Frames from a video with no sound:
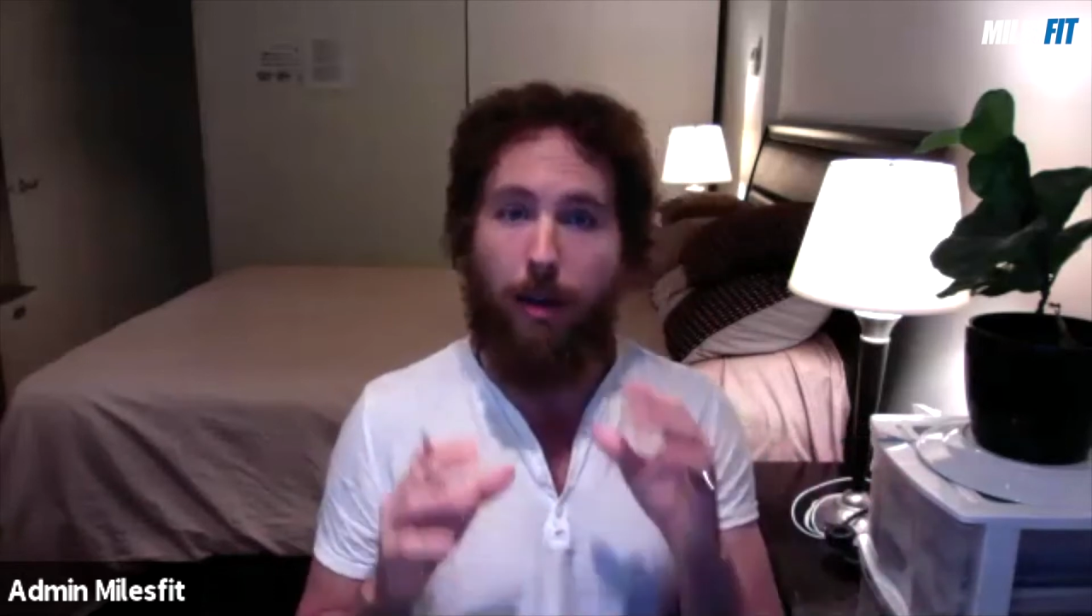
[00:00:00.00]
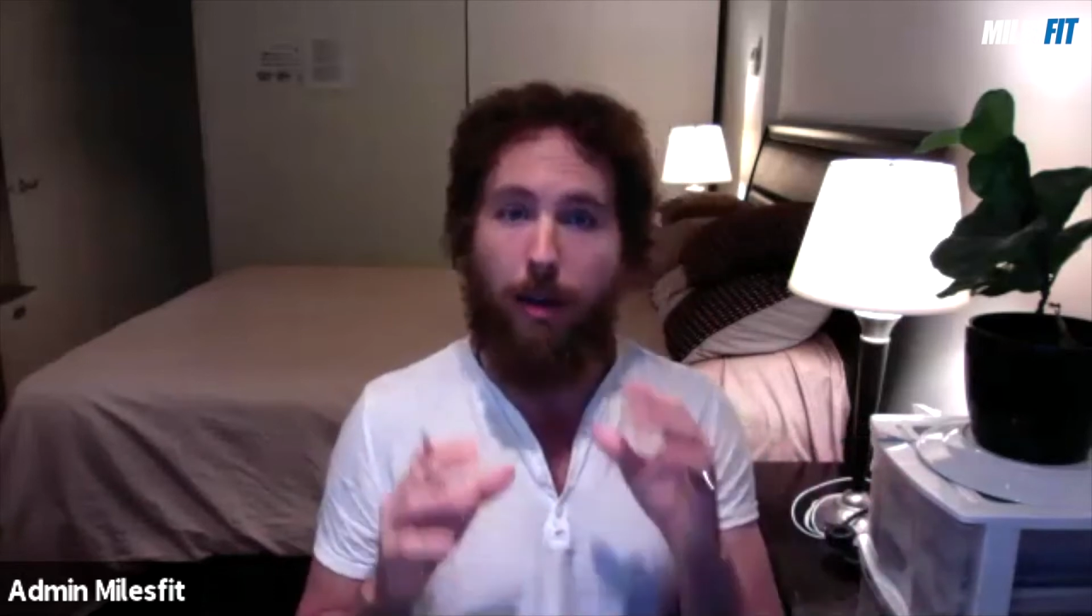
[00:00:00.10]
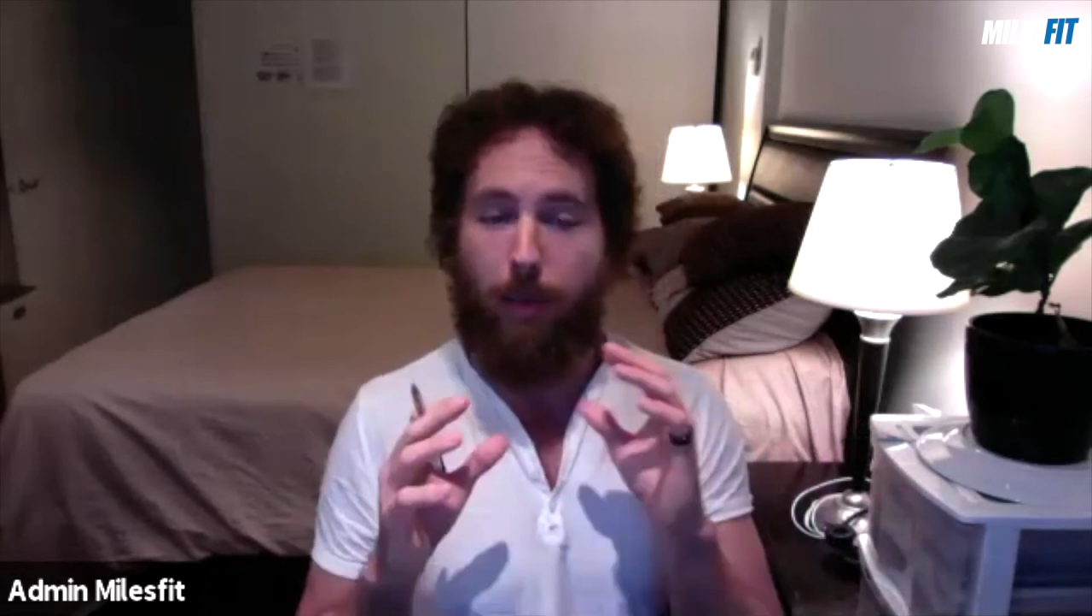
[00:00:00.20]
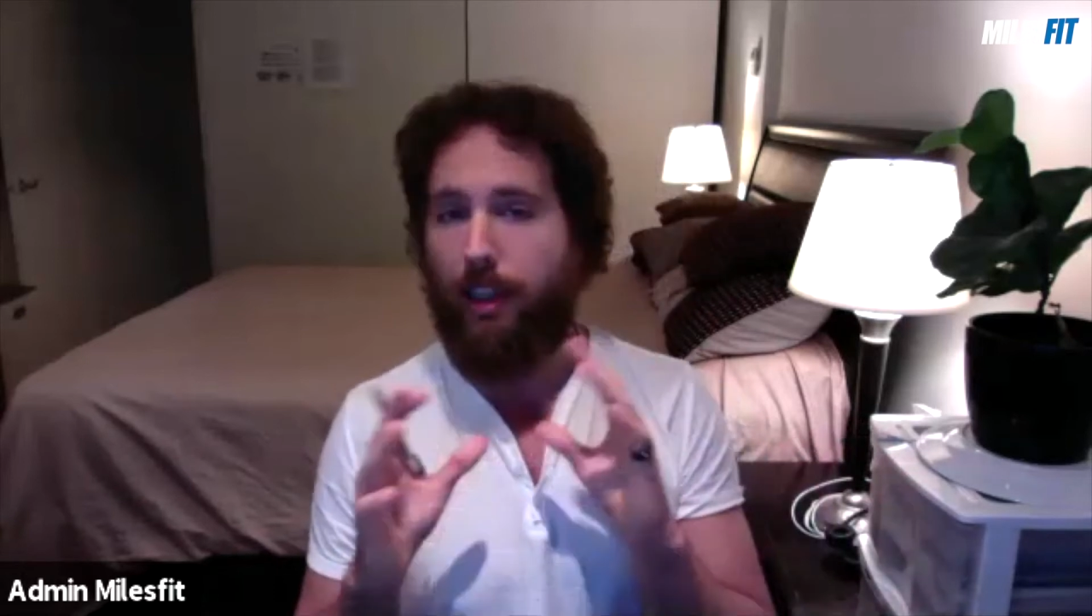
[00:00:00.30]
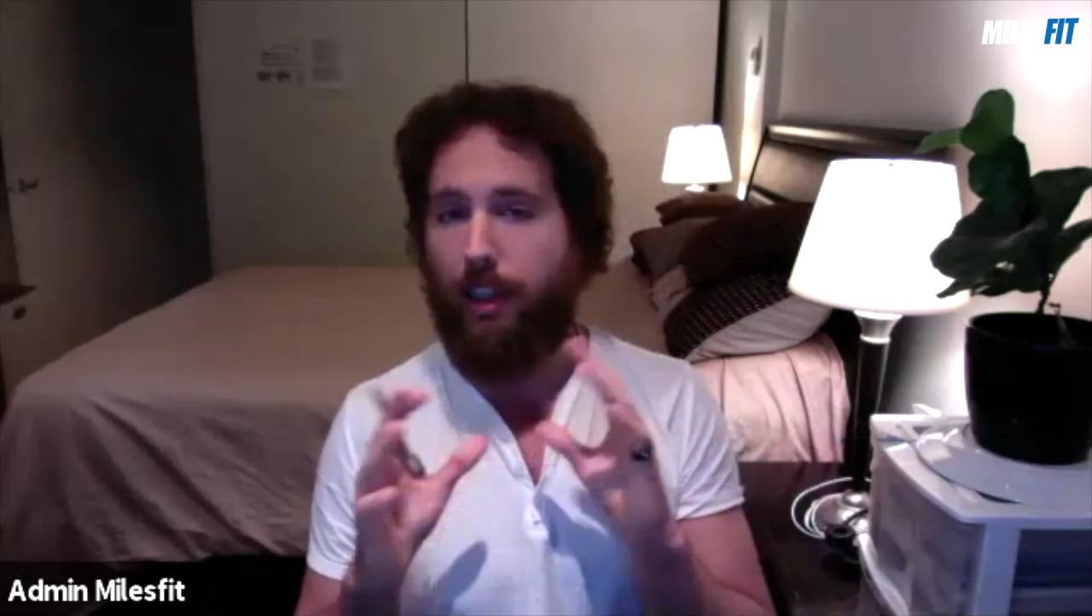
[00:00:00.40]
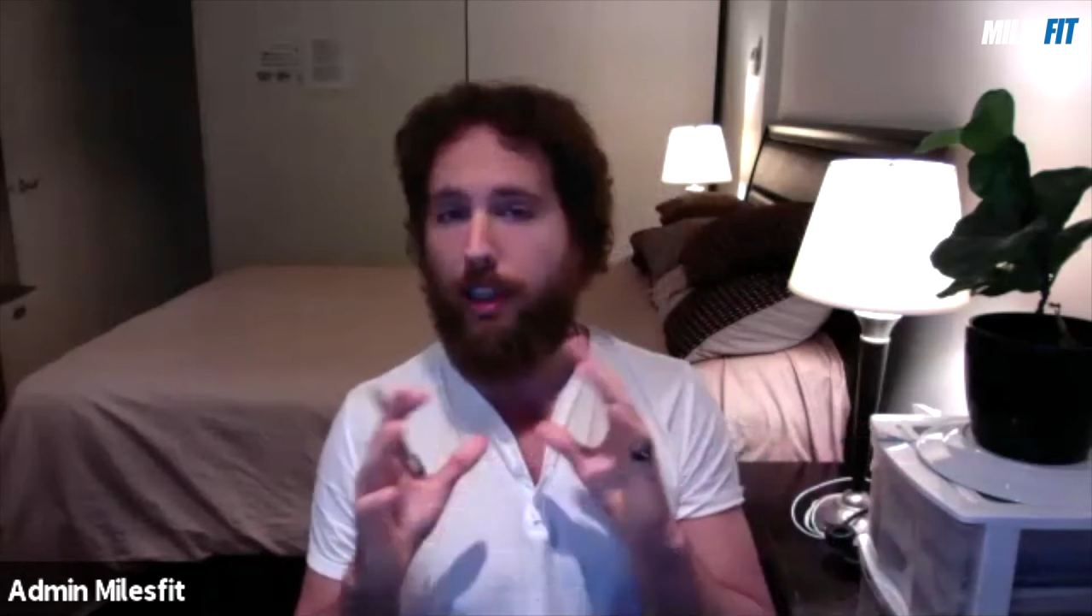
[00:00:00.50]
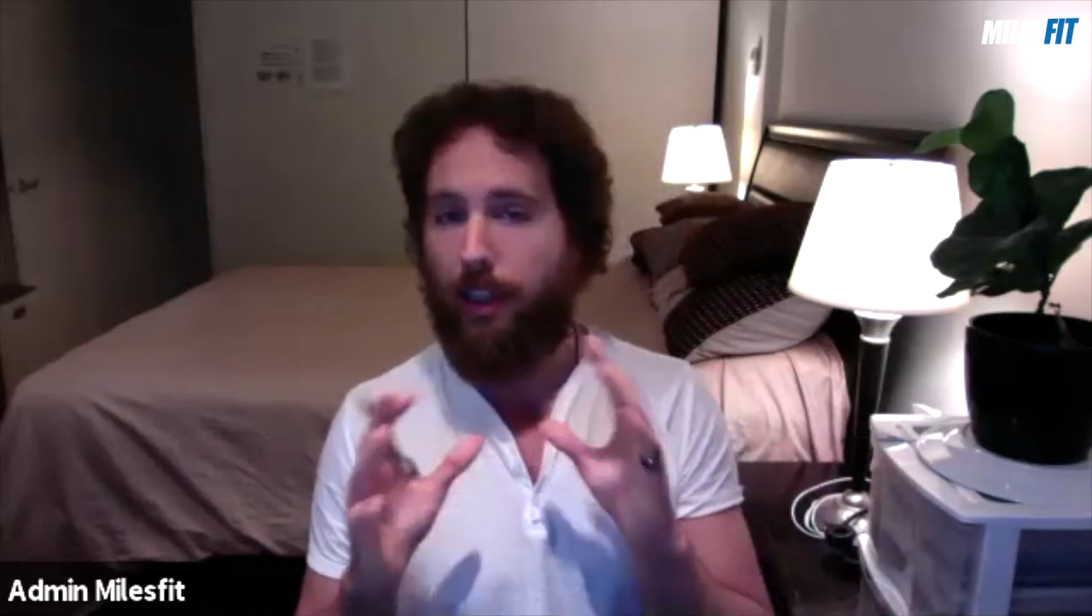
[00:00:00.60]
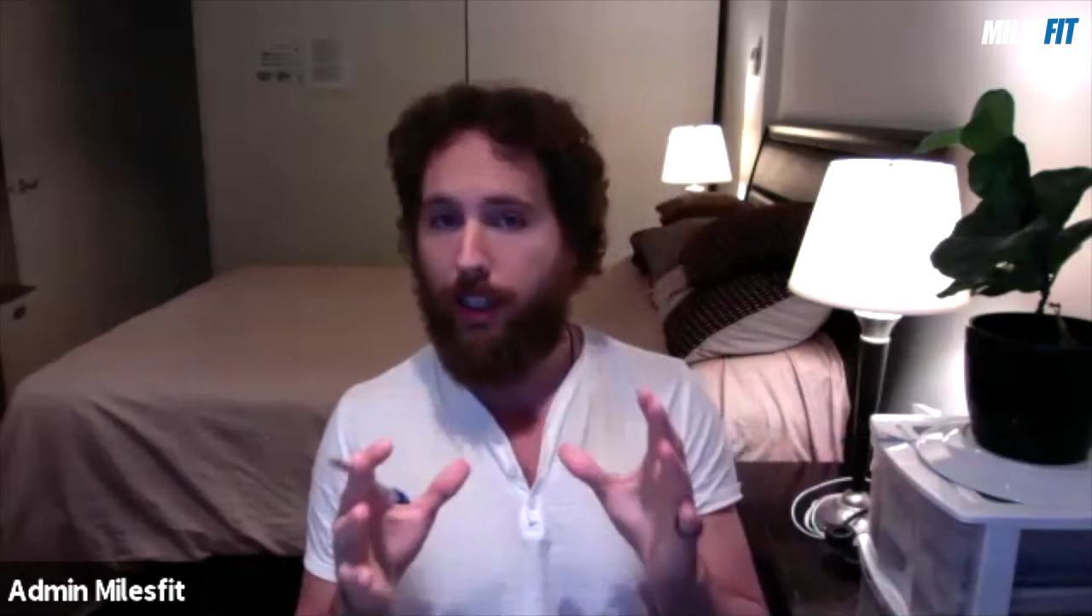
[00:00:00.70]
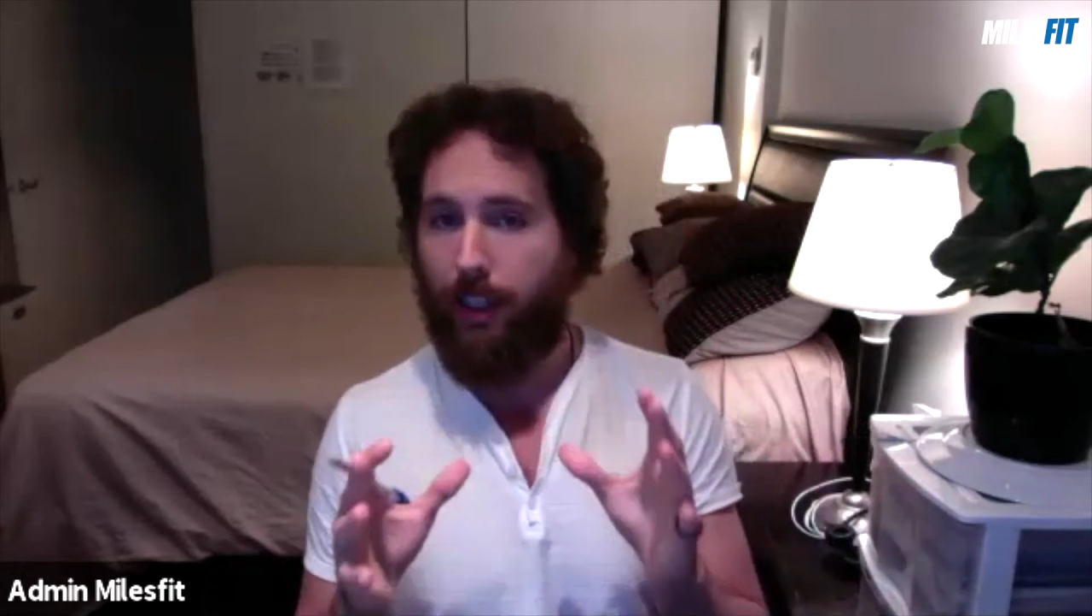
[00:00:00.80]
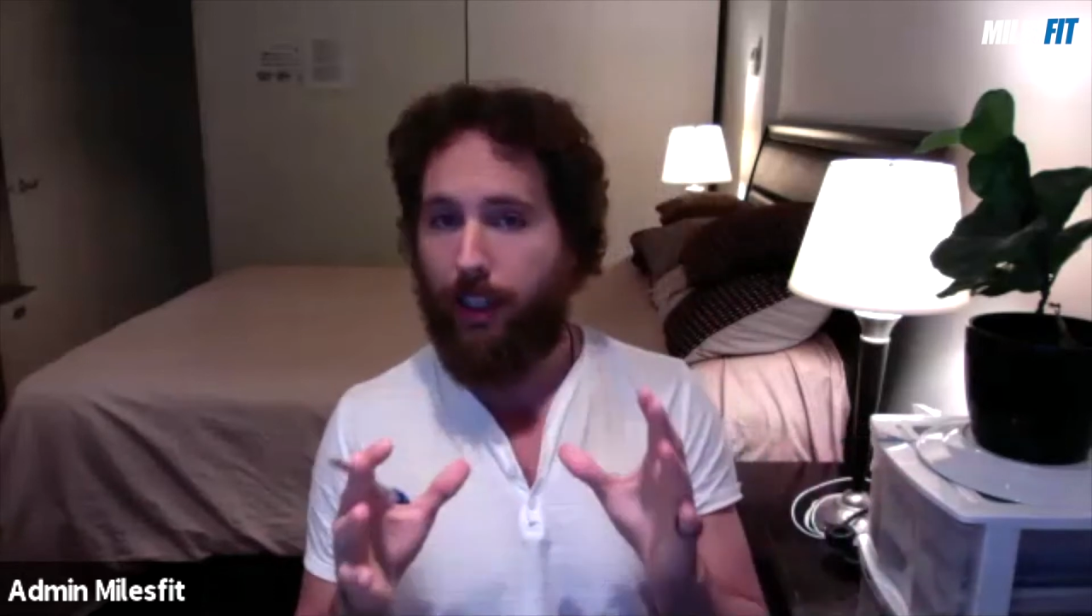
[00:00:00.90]
but just
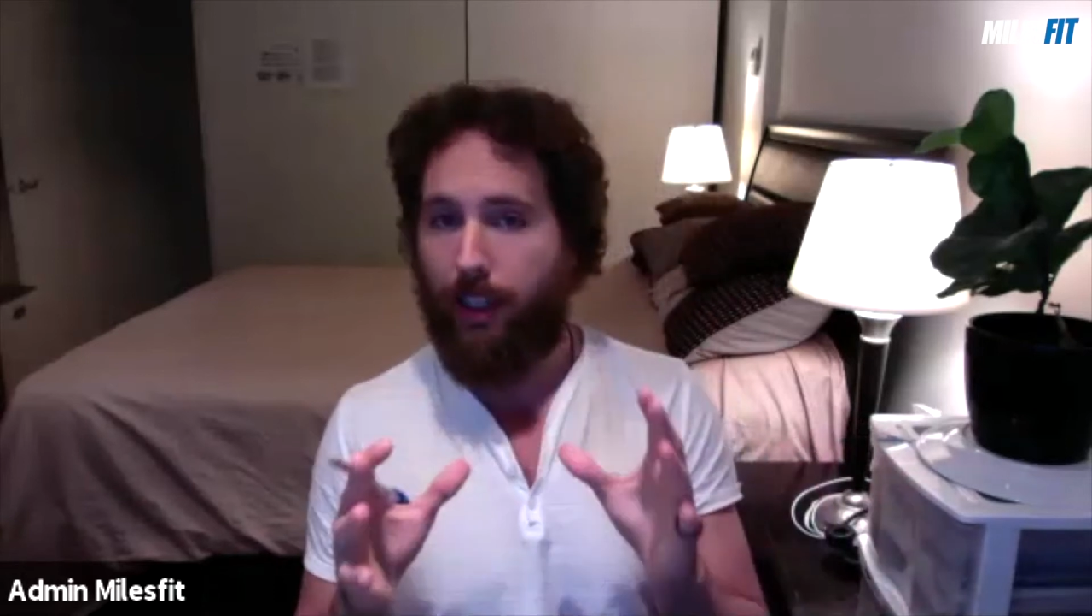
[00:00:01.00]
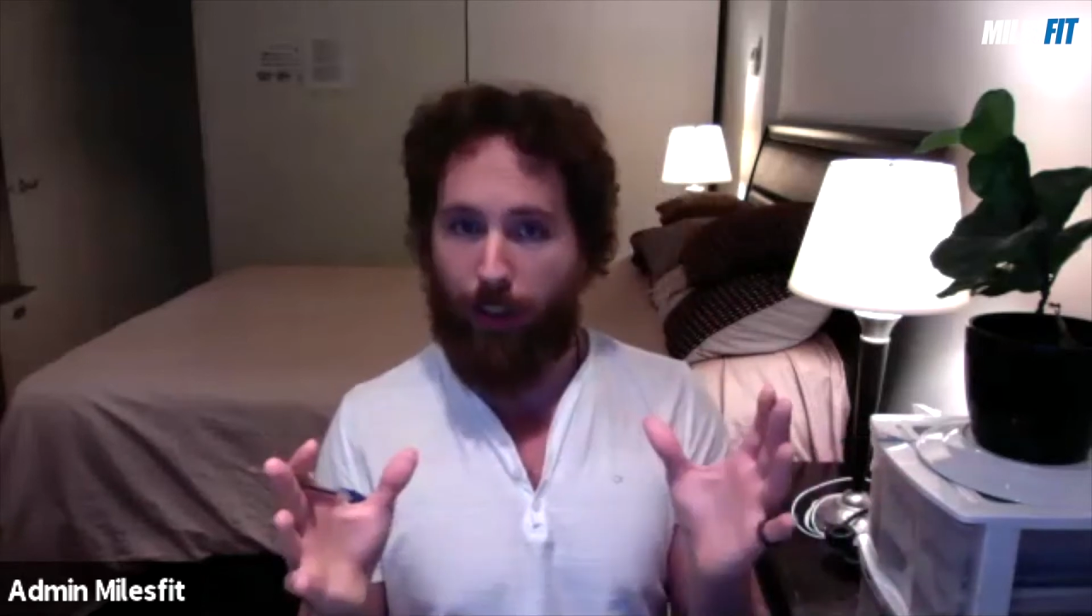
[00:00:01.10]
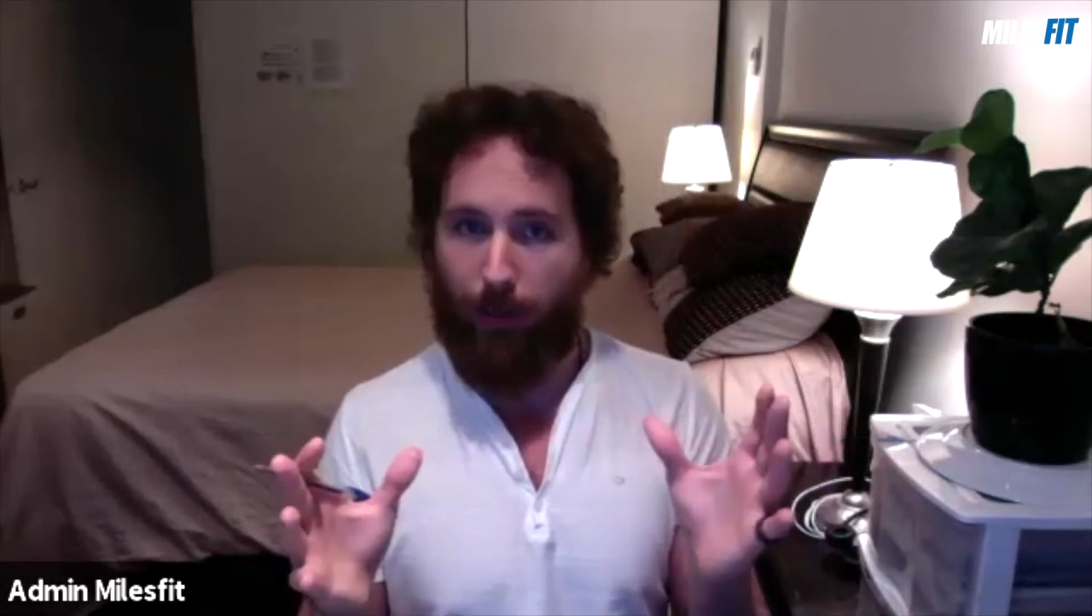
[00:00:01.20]
limiting them